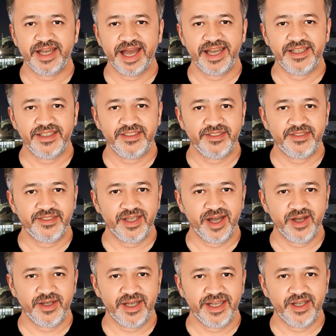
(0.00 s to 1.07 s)
catalysts
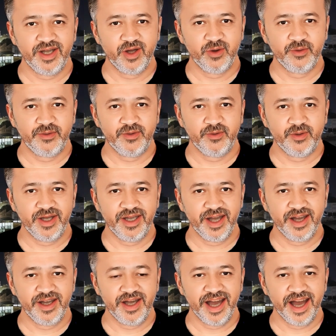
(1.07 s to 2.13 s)
are like a cold drink
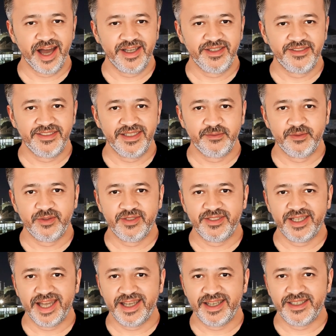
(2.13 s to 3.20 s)
on a hot summer's
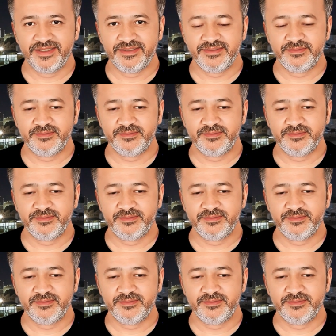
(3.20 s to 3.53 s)
day.